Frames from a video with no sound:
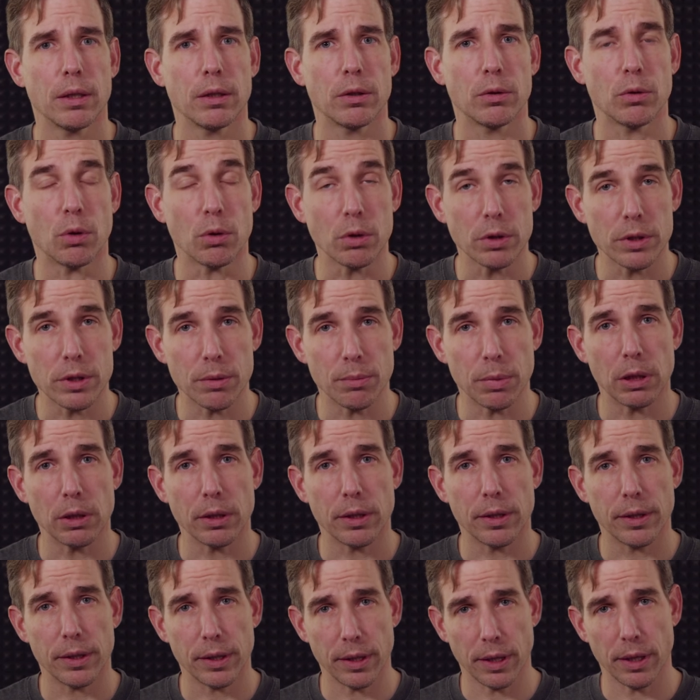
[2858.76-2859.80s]
talks
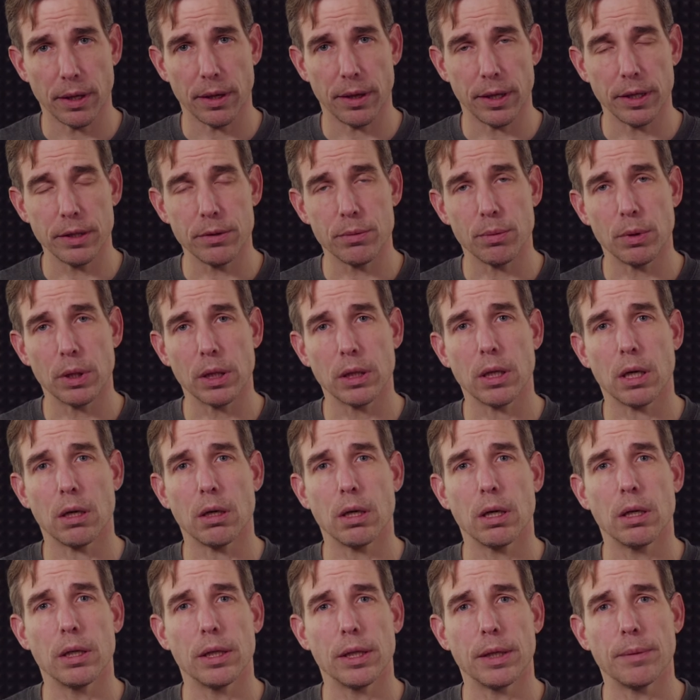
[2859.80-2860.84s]
about this one,
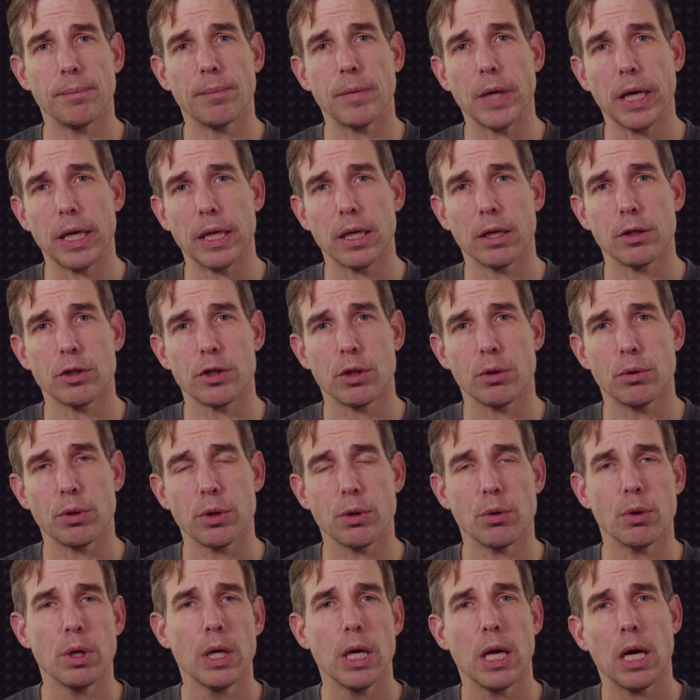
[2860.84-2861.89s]
and I'll show
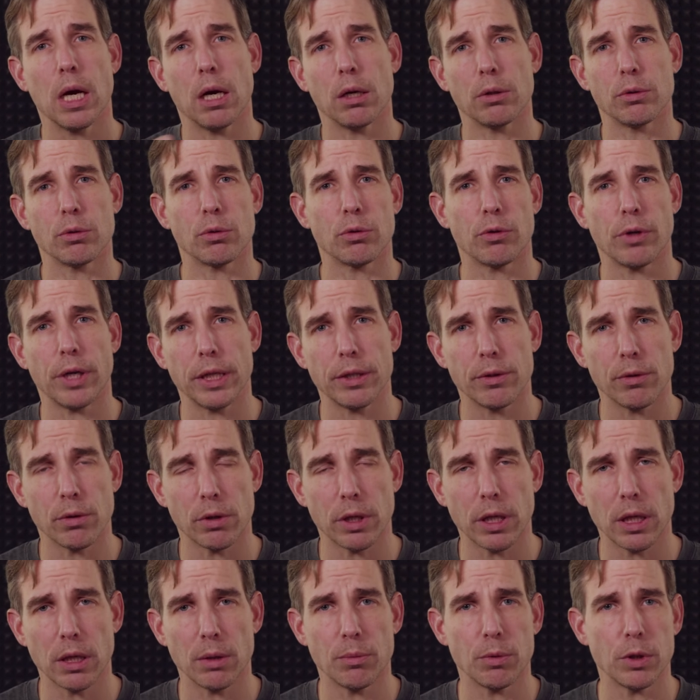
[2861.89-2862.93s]
you how to create
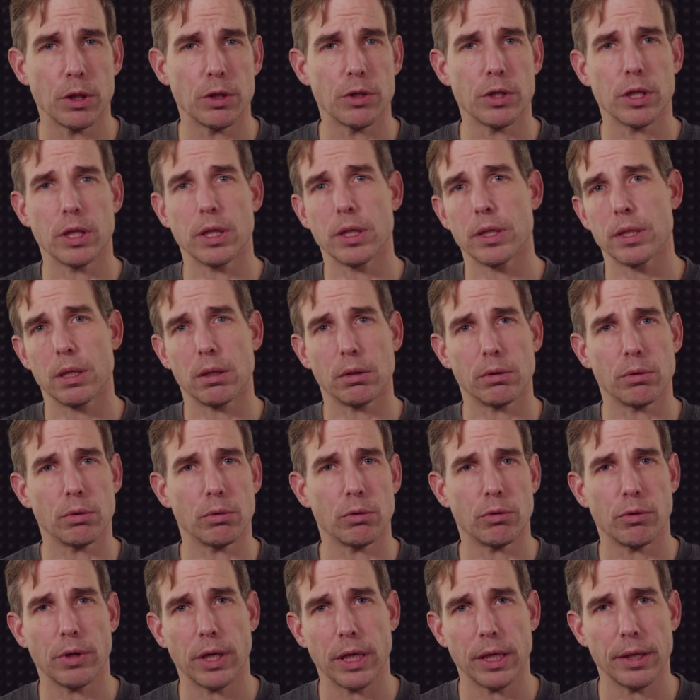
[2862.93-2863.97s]
Docker images, how to
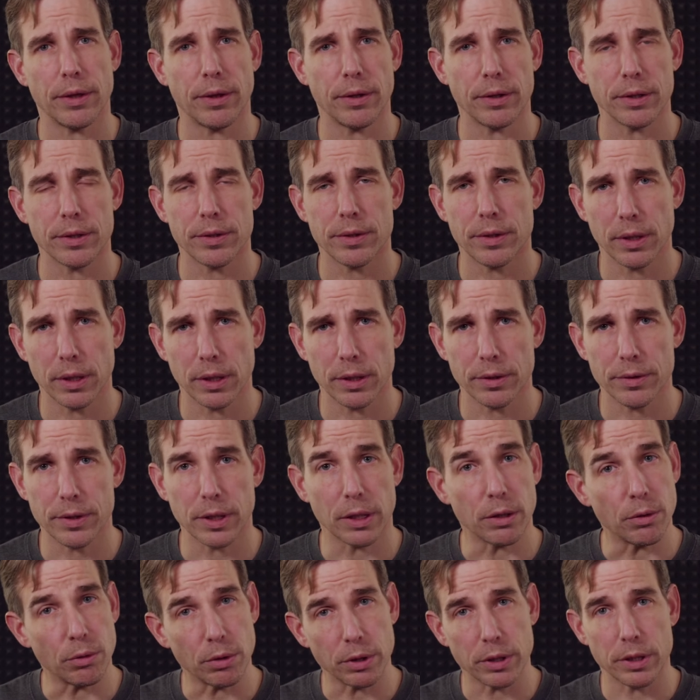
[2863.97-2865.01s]
create these
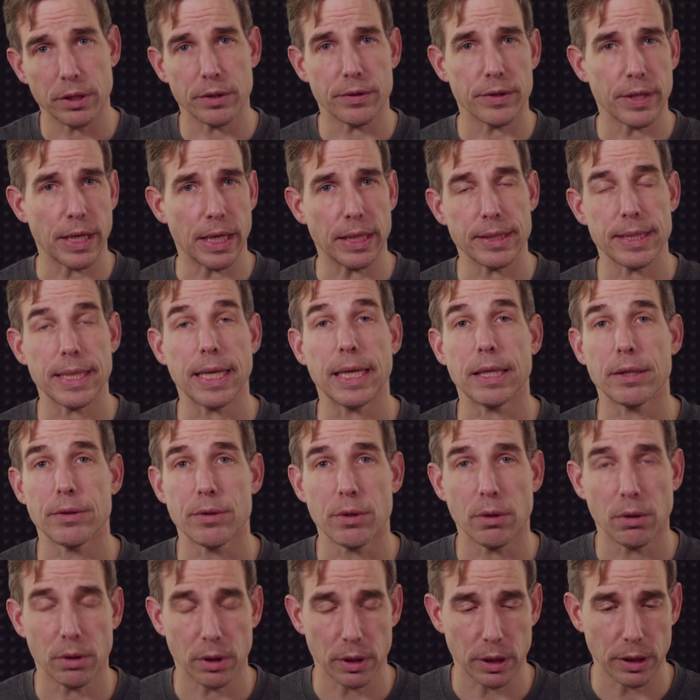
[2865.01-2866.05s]
security scans, and
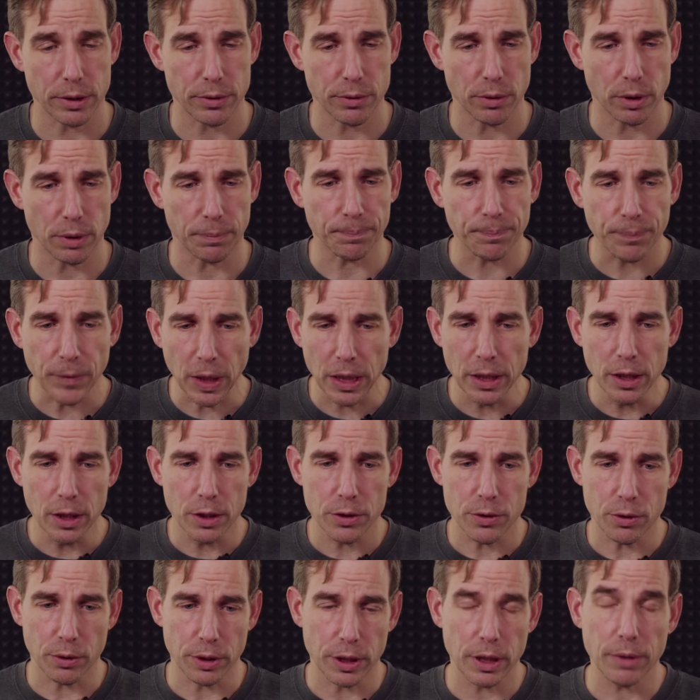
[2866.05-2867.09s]
so on and so on.
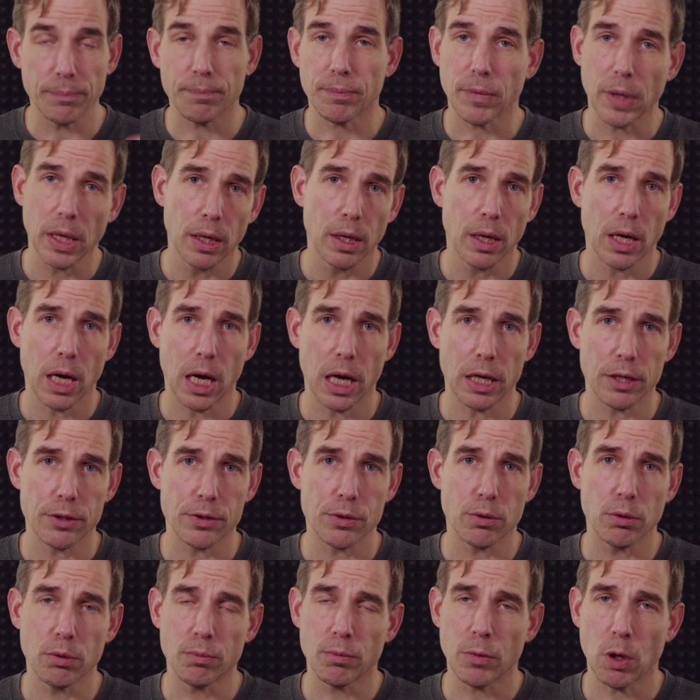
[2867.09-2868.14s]
So here, I
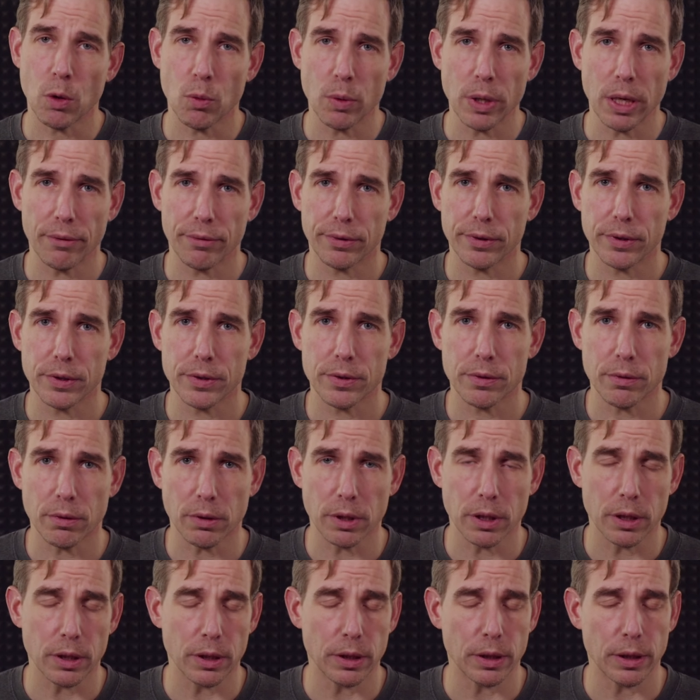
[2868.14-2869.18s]
assume we have this
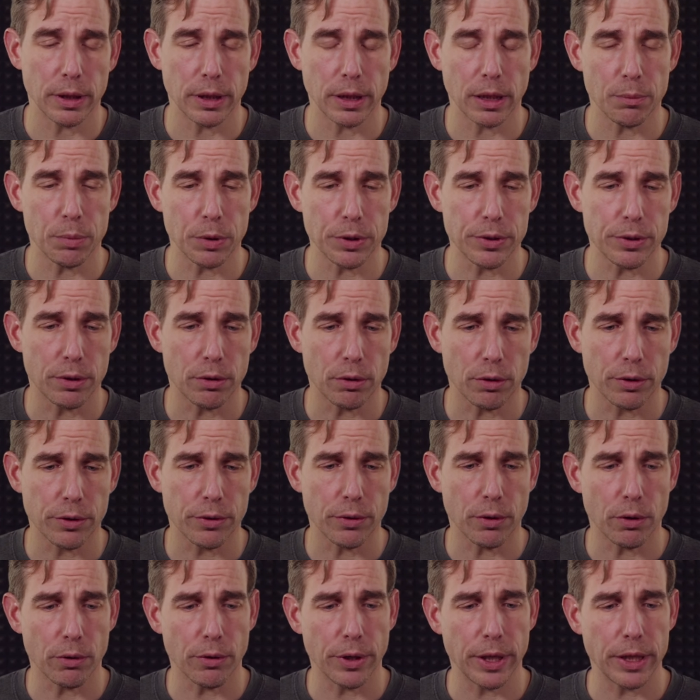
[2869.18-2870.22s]
Docker repositories
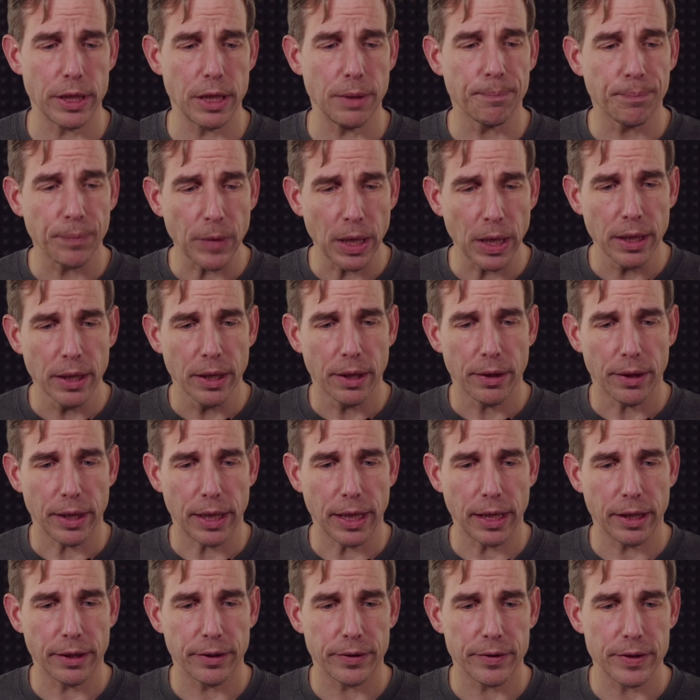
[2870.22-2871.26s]
already. The
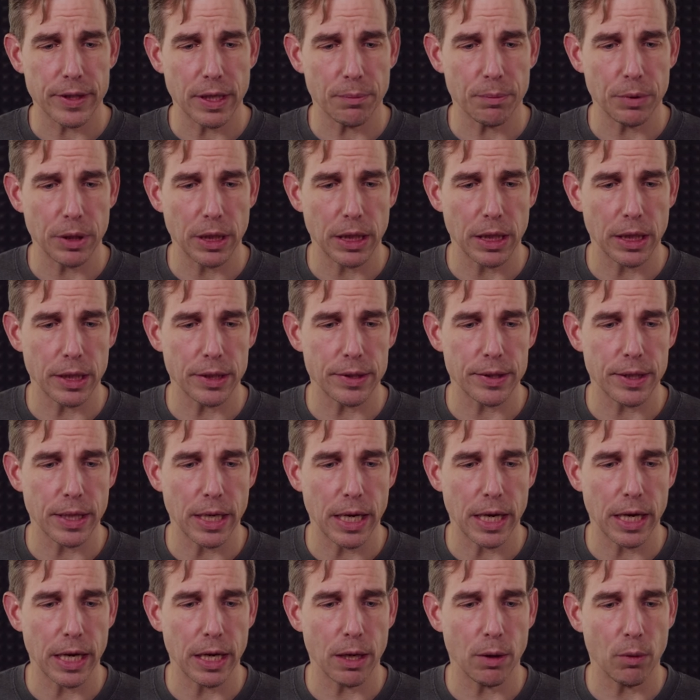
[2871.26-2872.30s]
next step is
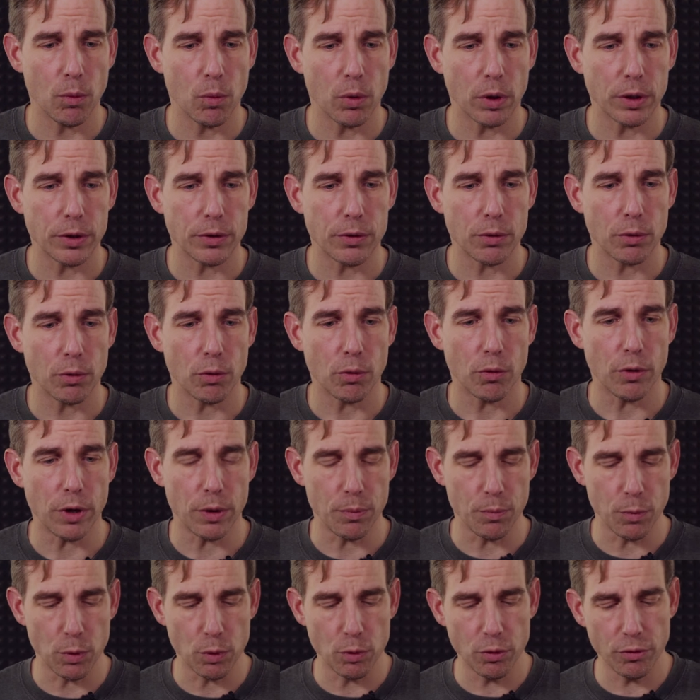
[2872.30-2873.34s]
I want to
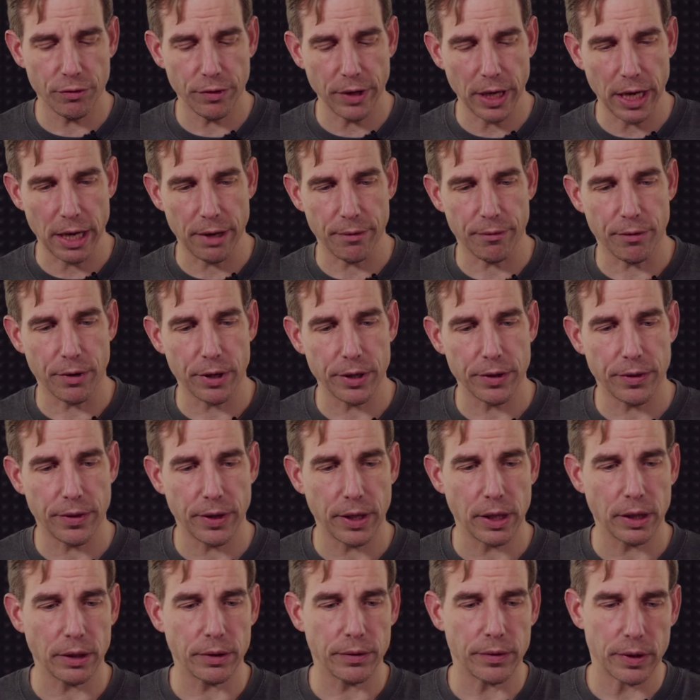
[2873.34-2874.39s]
remove
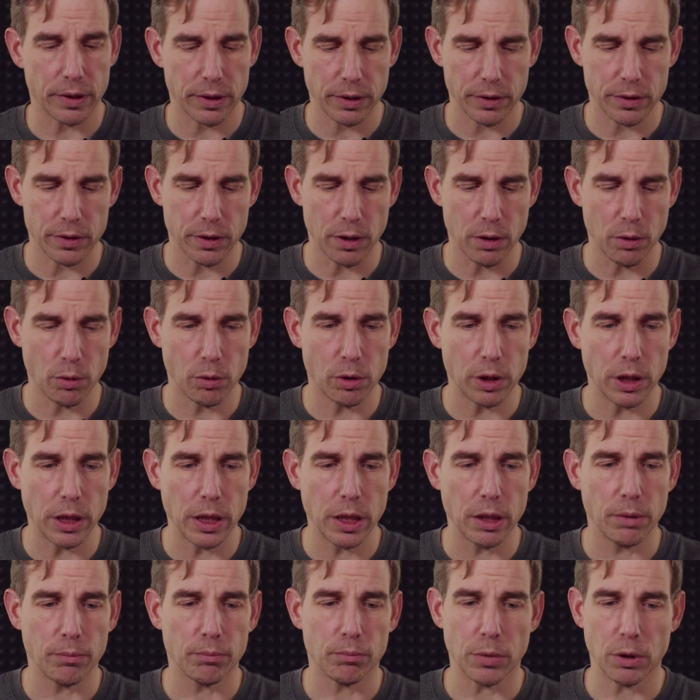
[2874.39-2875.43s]
everything that is
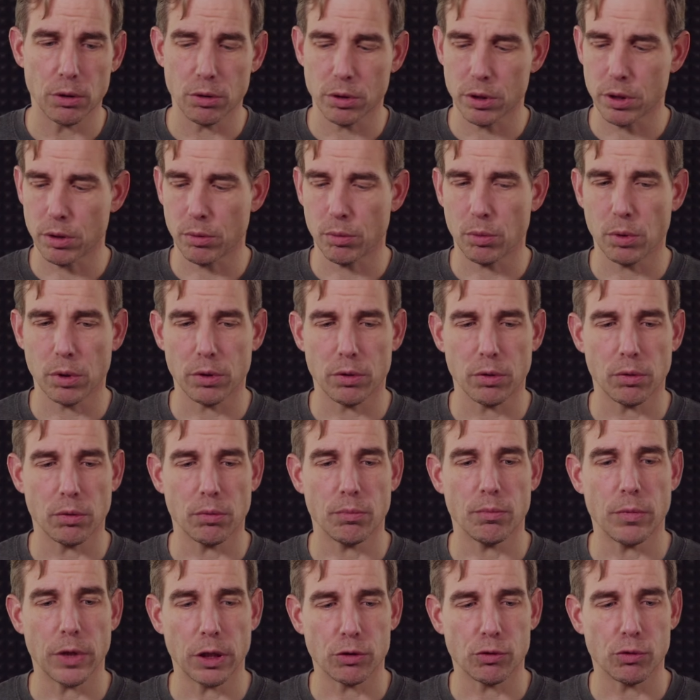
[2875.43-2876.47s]
locally, because I want to
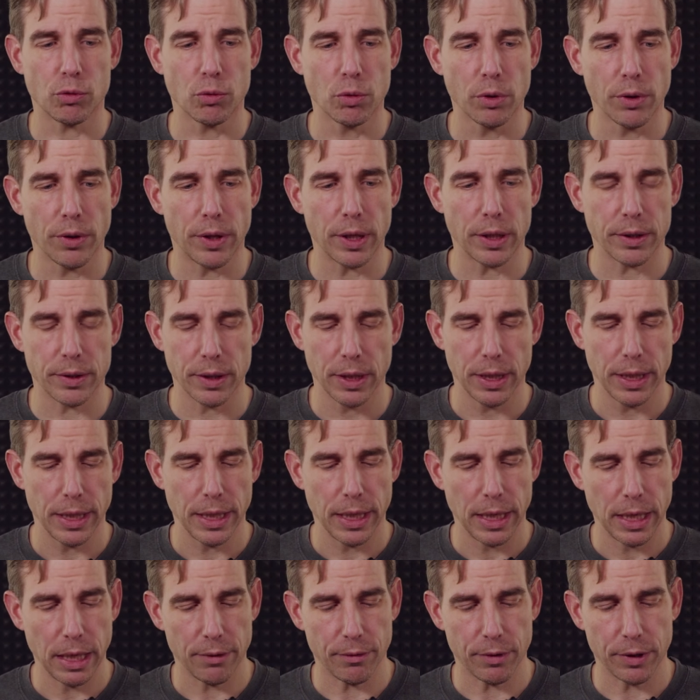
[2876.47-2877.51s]
make sure that
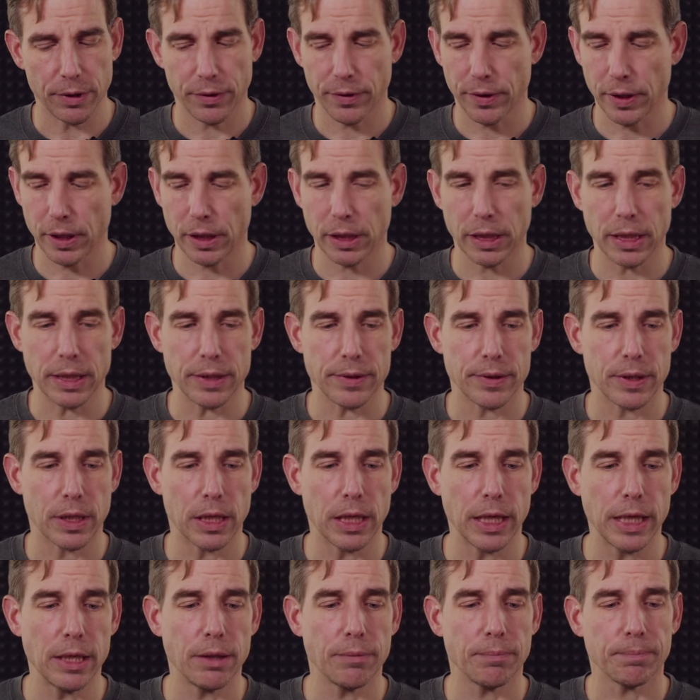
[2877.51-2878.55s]
everything is
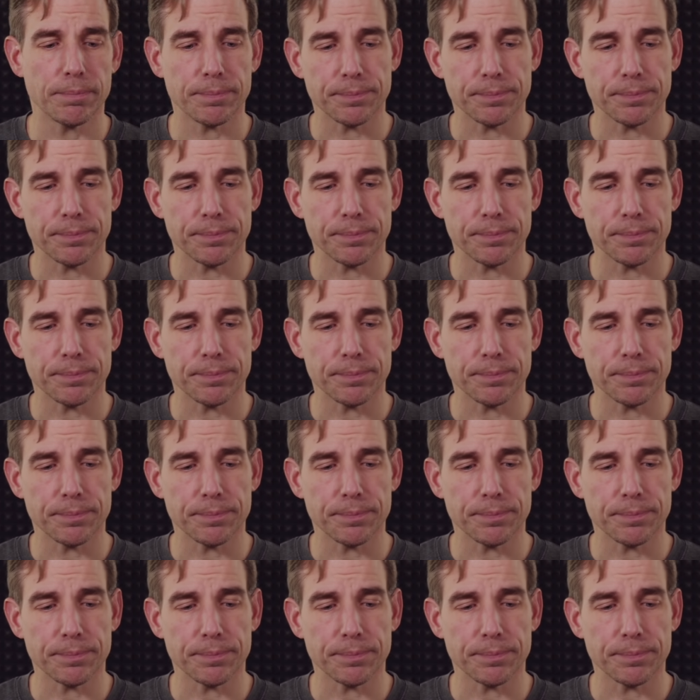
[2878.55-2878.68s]
clean.